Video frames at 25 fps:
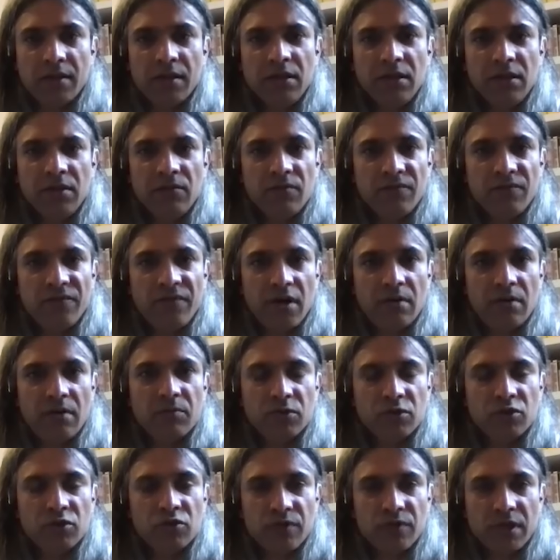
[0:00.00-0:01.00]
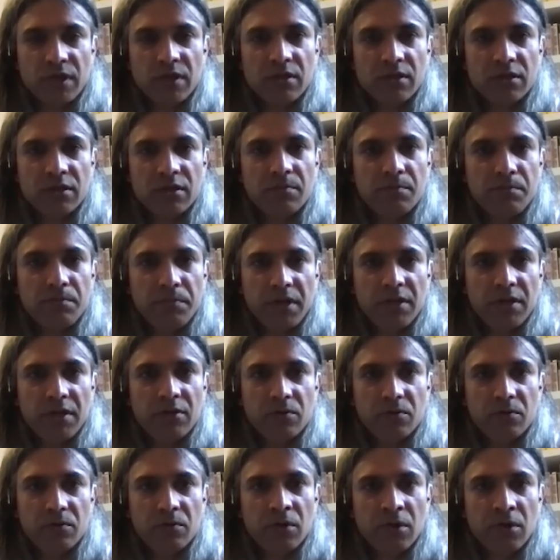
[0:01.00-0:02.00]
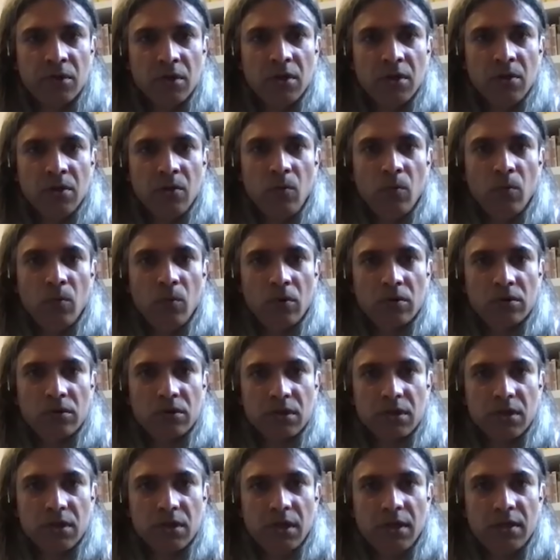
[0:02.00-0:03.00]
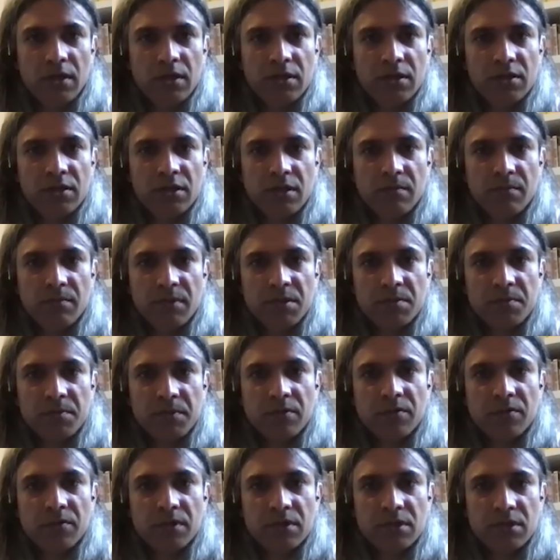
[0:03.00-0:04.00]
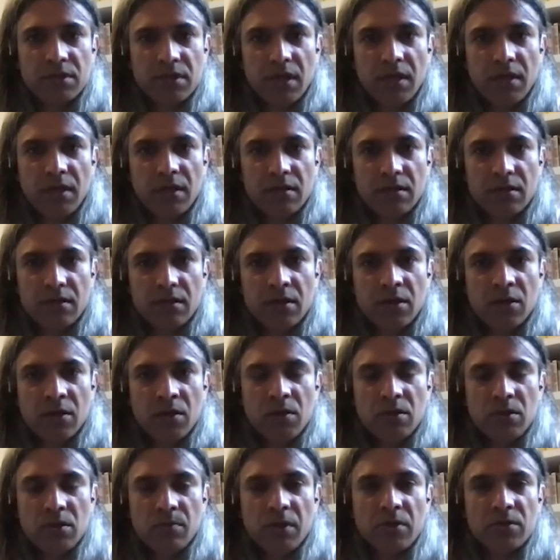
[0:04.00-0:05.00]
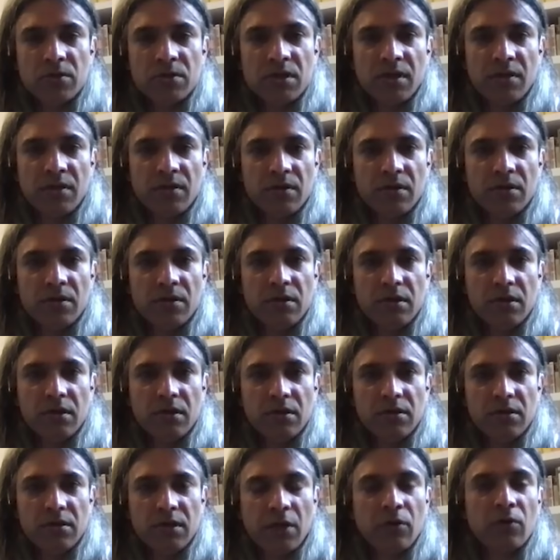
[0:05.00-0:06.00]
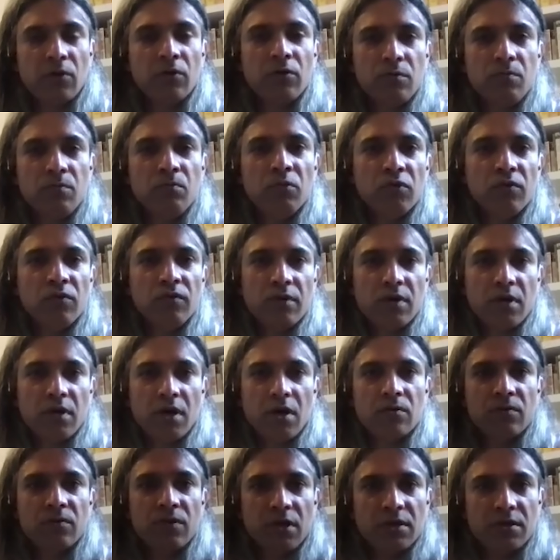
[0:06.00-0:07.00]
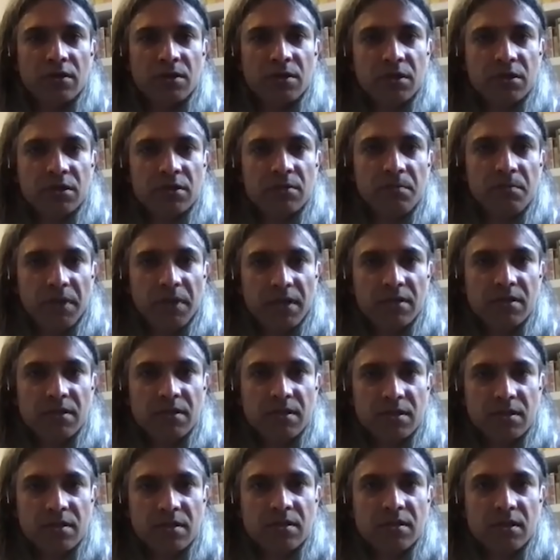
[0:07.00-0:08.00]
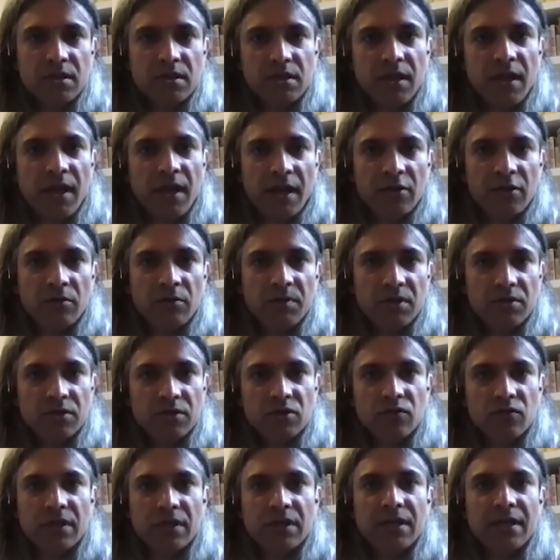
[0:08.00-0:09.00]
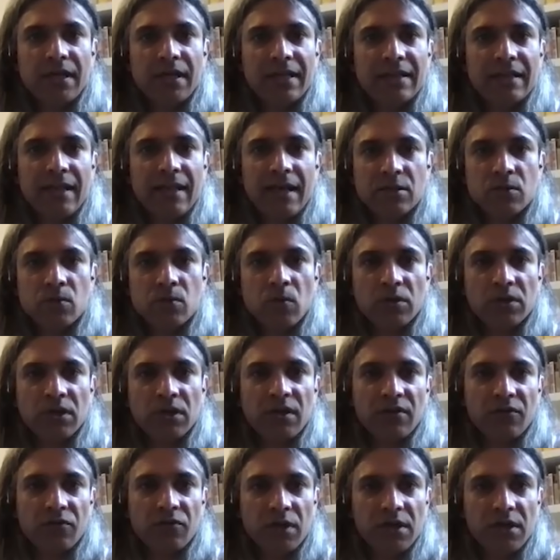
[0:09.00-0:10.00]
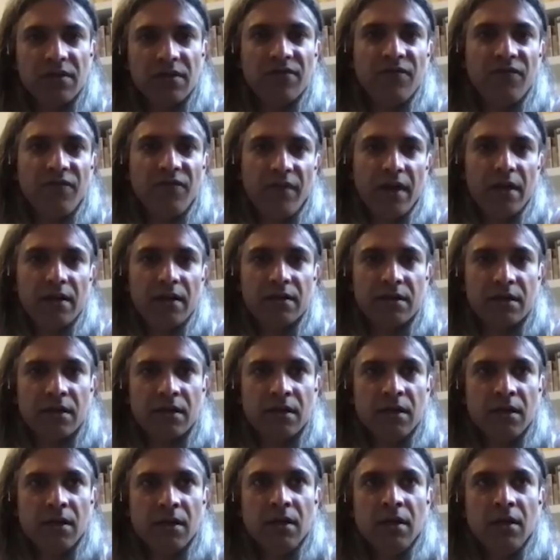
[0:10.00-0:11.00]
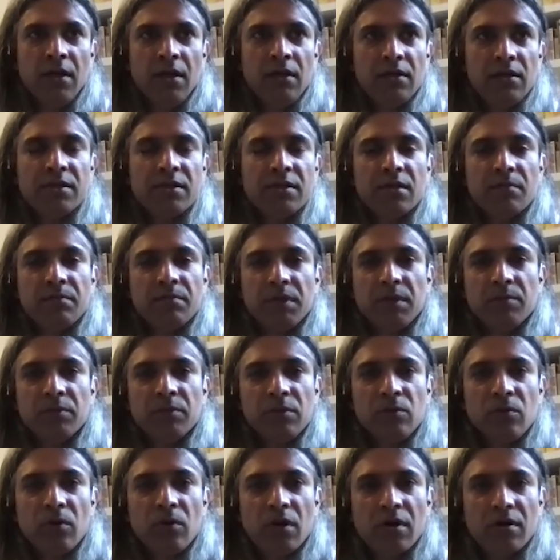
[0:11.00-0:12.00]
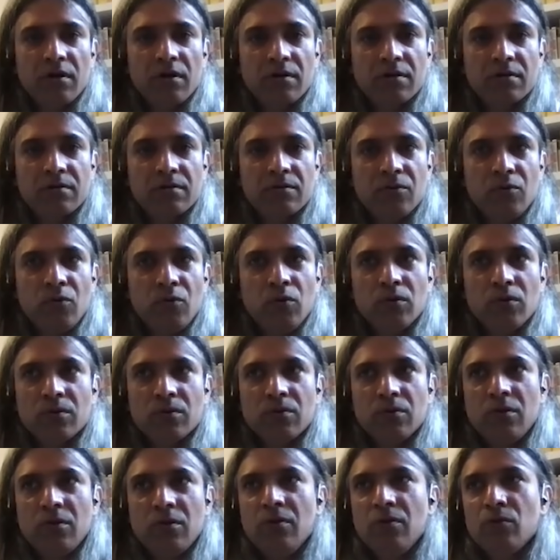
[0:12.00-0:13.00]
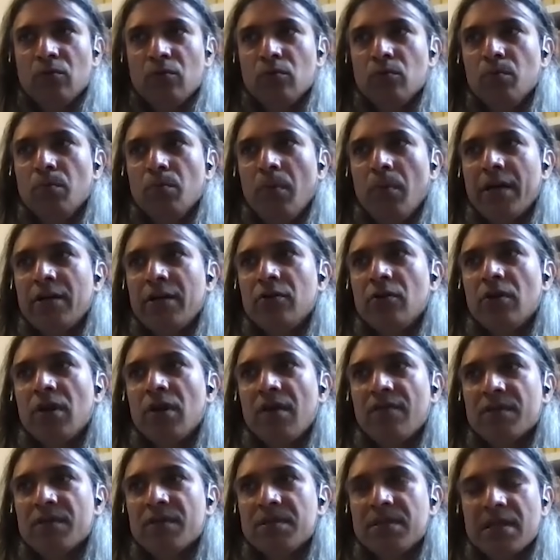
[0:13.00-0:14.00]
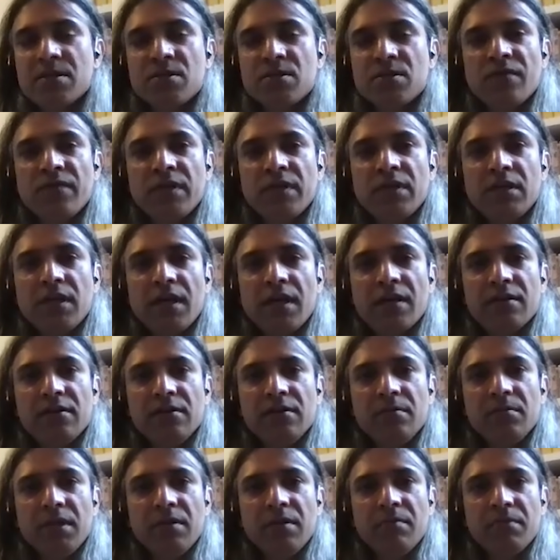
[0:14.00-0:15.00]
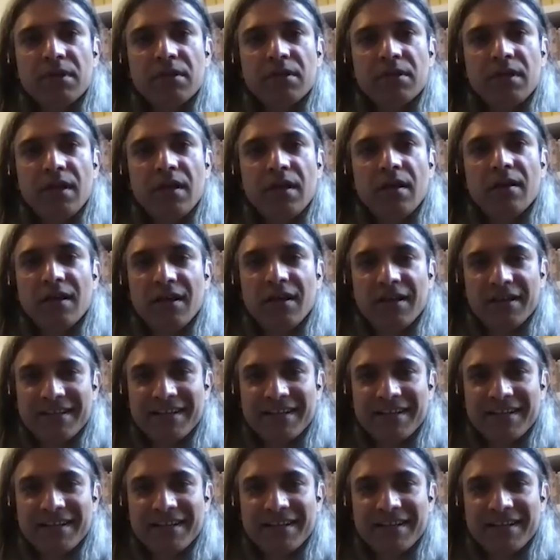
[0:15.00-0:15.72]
think they were far more stricter compared to what Indian team experienced because they couldn't move around on certain places and they had to be restricted. And that's what they really felt. These are people who might not have a sense of entitlement, but they are